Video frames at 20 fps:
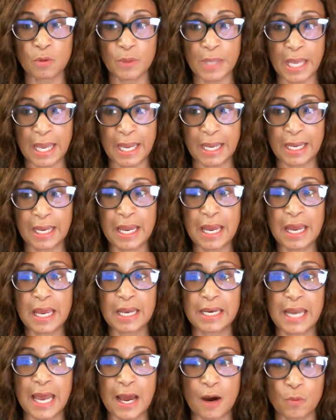okay,
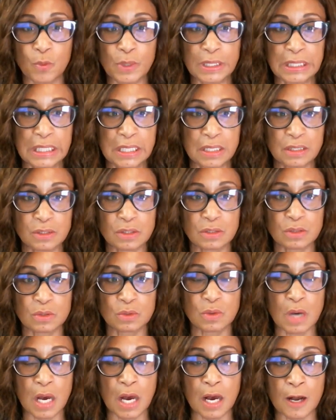now we need
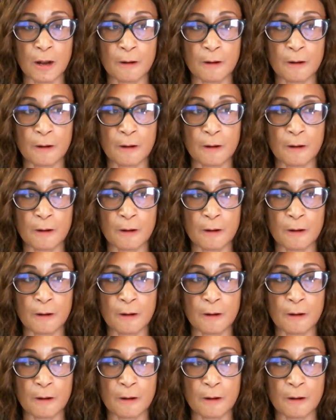to